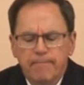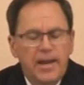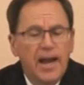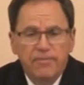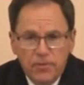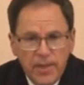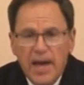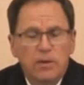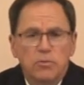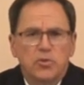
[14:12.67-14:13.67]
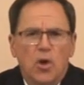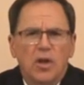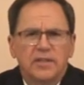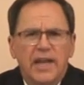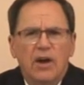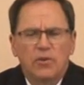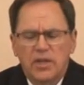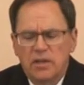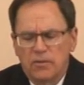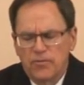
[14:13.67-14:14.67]
And after that, it was all
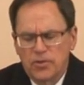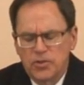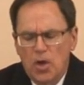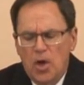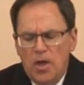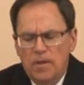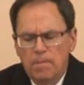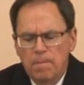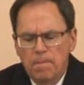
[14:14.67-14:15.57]
downhill for Saul.